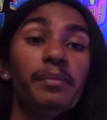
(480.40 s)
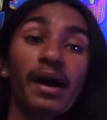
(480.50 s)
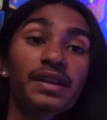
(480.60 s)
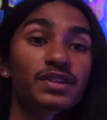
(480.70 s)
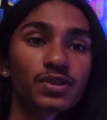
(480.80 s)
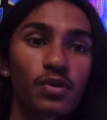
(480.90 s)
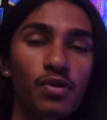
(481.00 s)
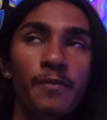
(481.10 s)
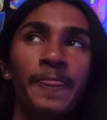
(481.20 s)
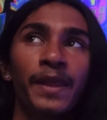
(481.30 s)
mind, and
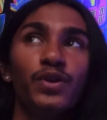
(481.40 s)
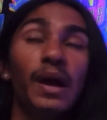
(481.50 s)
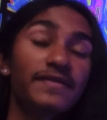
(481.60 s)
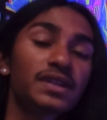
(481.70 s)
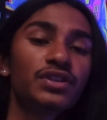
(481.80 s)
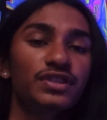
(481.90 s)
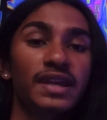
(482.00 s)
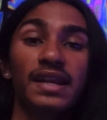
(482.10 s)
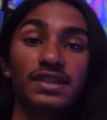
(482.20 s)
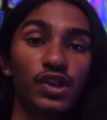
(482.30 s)
soul. You have to
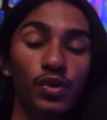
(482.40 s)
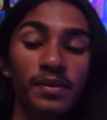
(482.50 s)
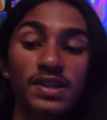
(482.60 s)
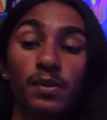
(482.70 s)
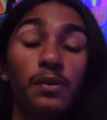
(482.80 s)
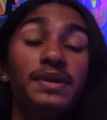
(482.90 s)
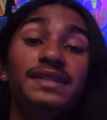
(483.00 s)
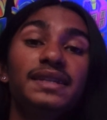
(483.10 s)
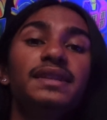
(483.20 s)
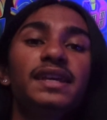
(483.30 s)
understand as humans, when we
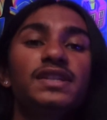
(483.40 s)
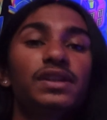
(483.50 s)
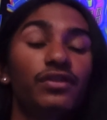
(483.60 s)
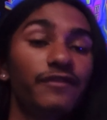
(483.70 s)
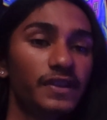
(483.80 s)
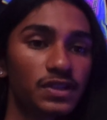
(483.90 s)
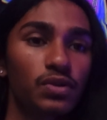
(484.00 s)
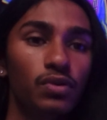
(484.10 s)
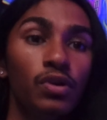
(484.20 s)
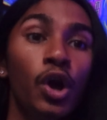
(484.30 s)
see things in the
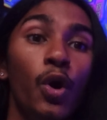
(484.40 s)
physical,